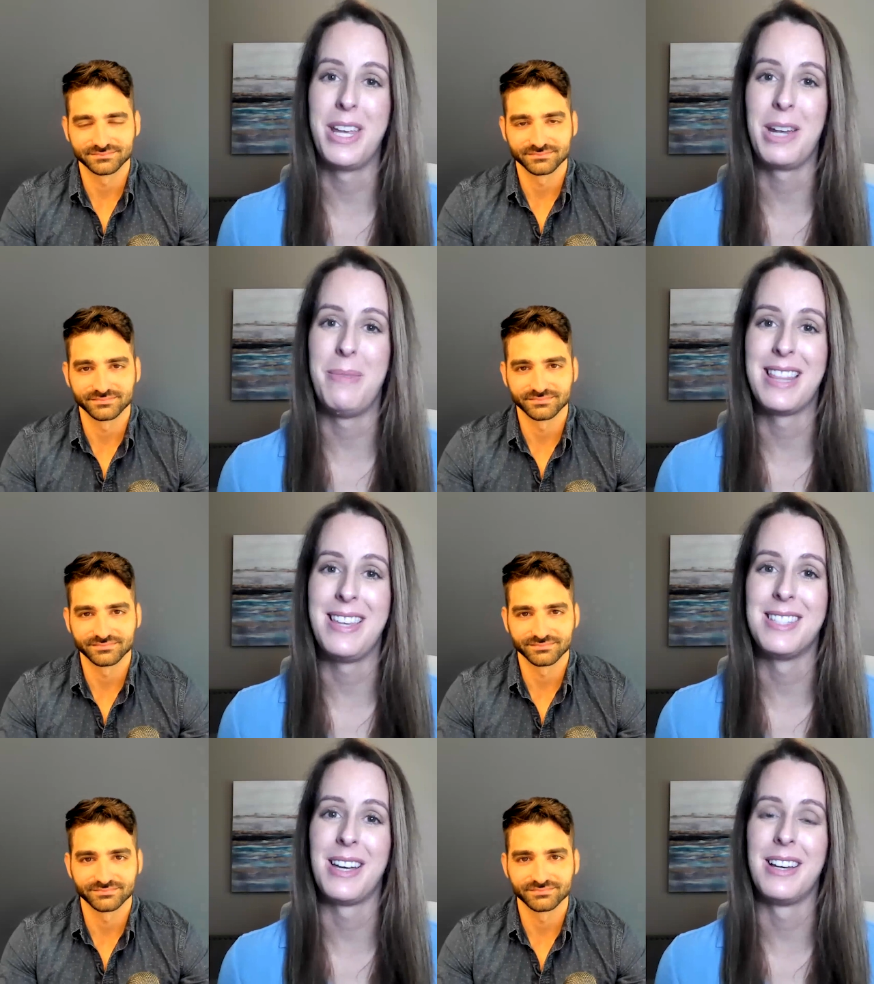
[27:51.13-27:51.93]
Speaker 1: We can make
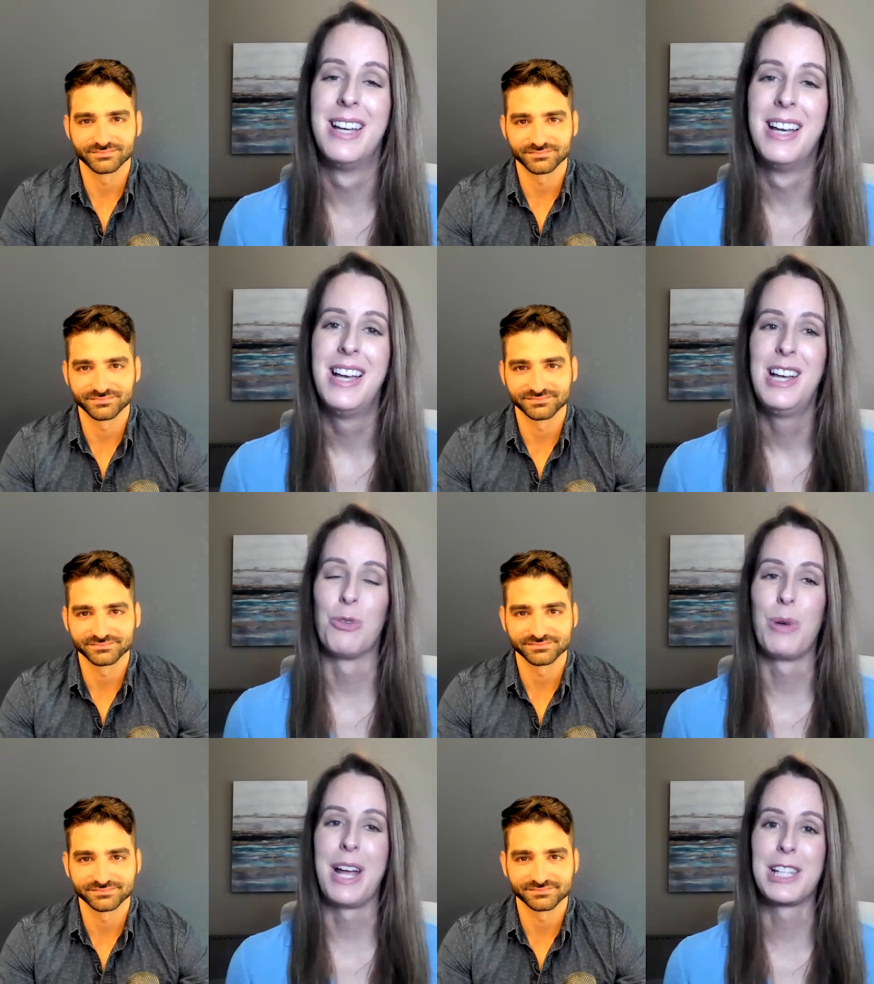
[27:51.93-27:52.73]
these a,
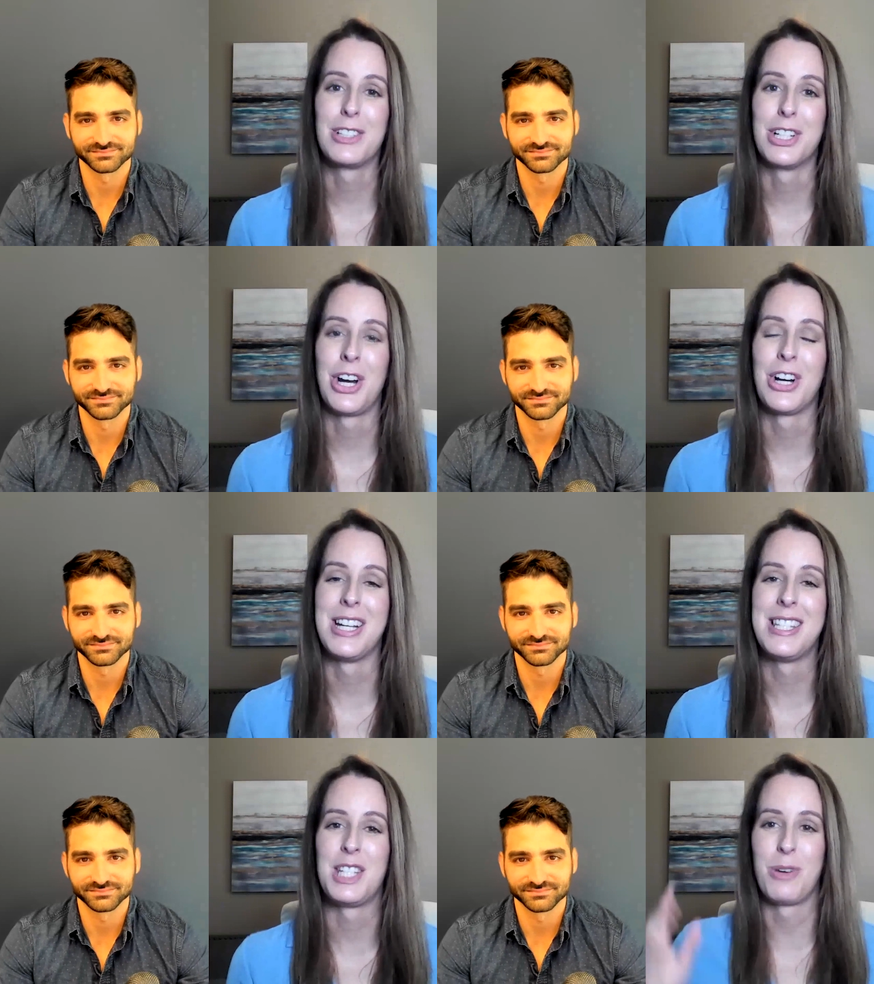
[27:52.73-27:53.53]
a regular
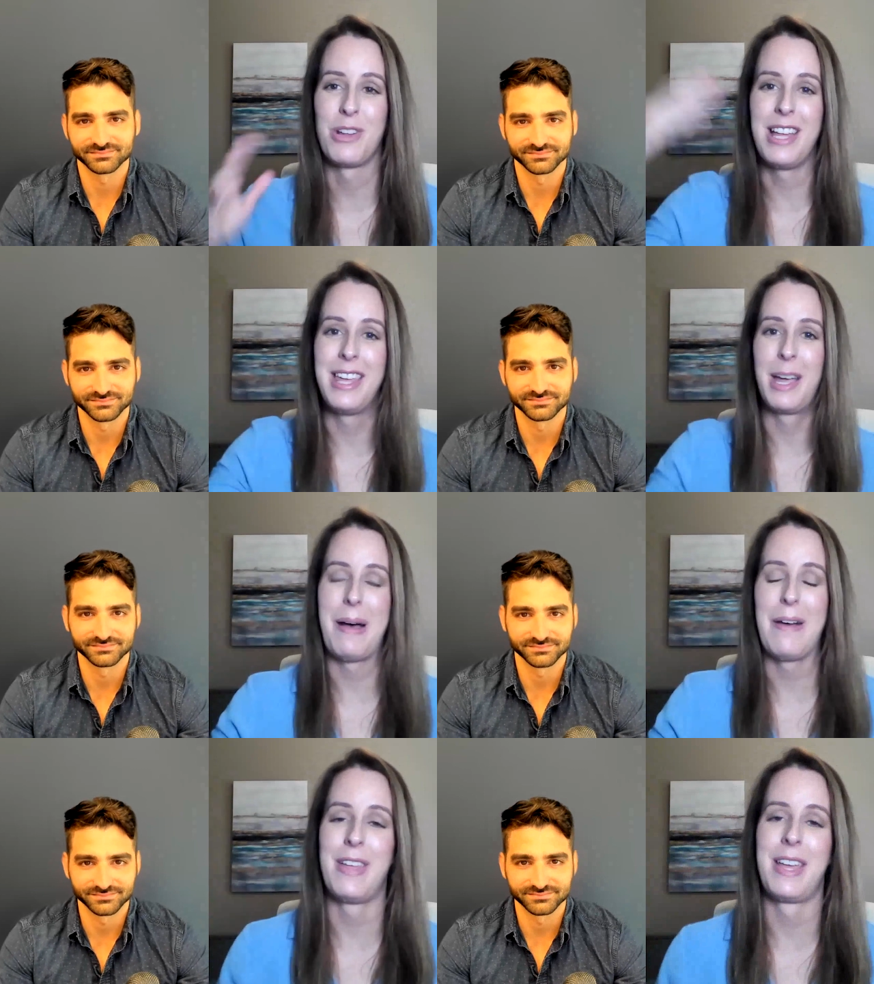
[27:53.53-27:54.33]
occurrence as we're thinking
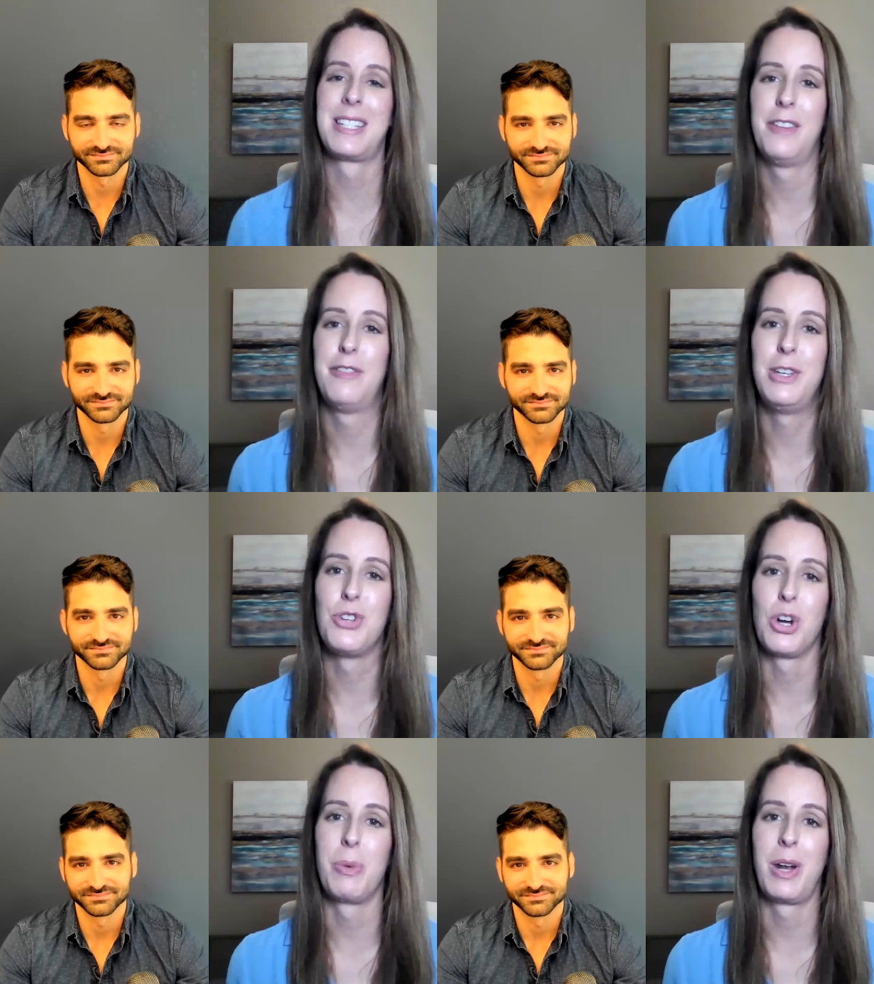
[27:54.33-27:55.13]
about things in the
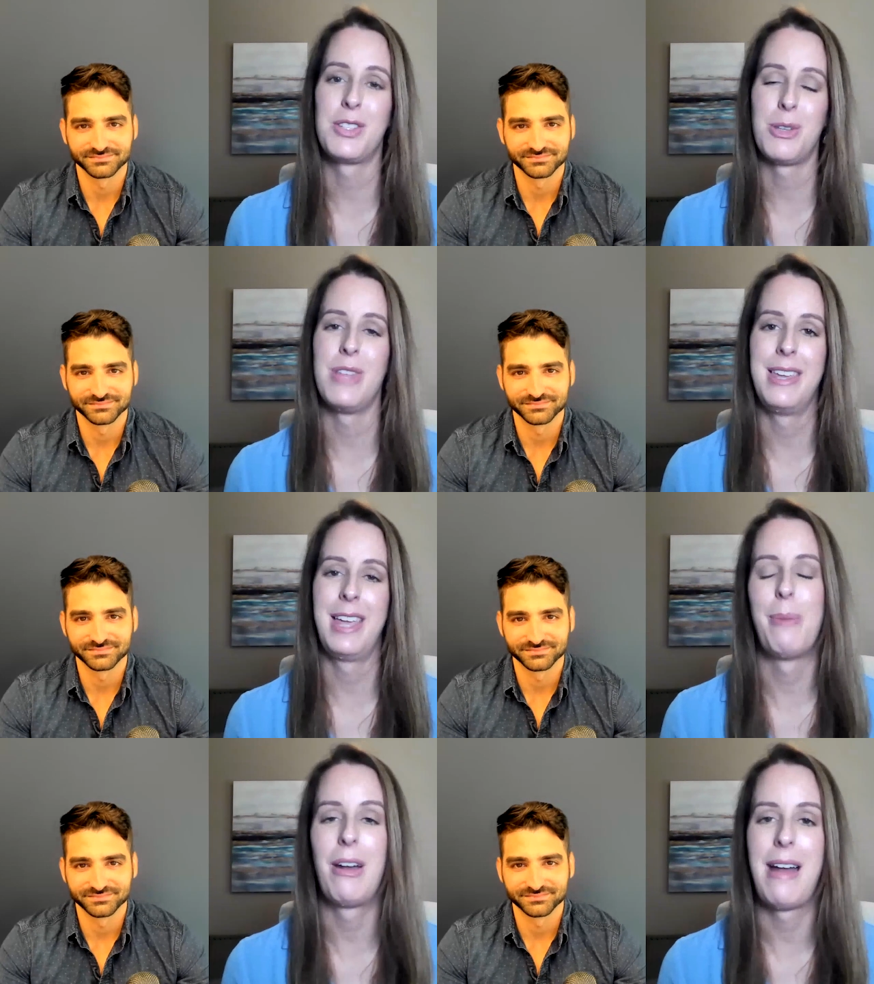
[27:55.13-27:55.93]
future, but also
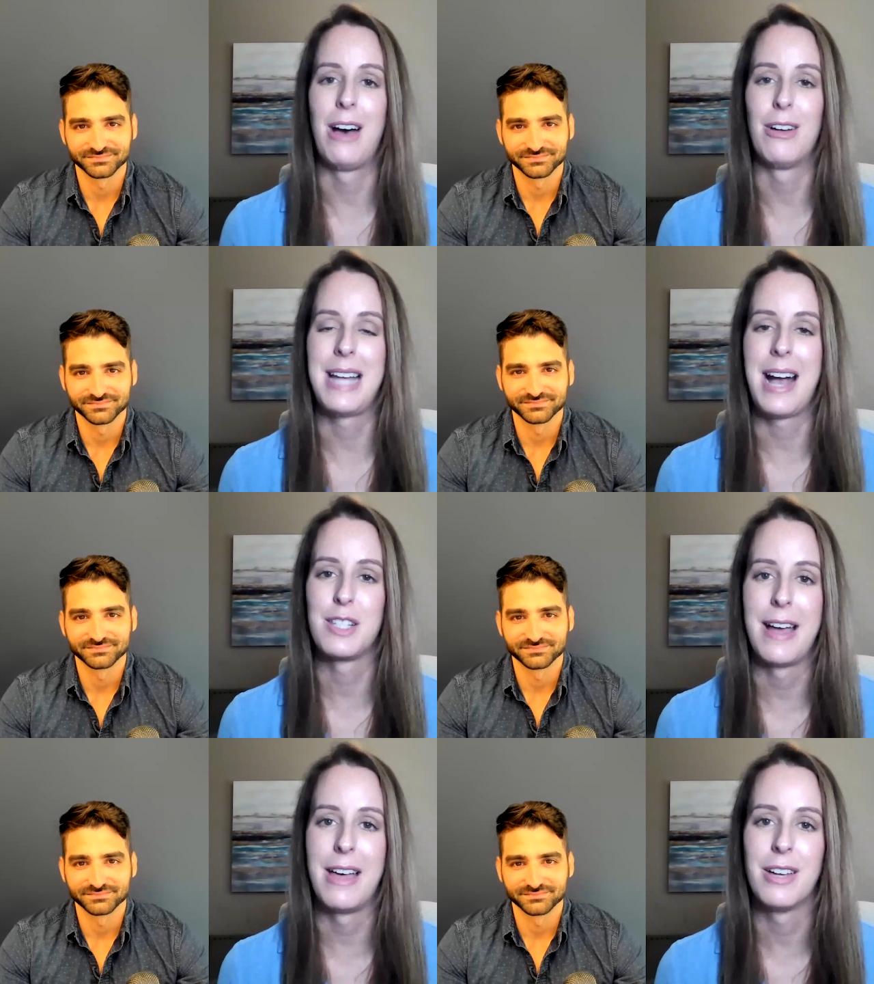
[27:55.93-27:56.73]
thinking about how
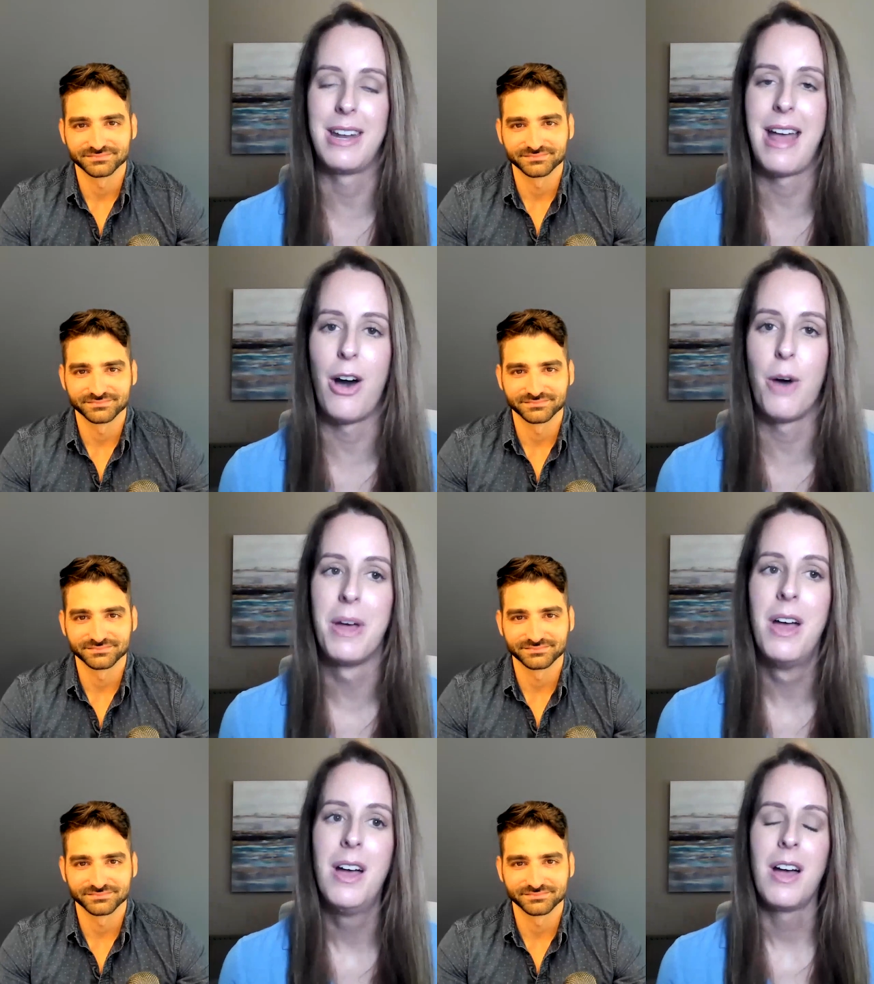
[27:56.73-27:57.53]
Taxfyle can help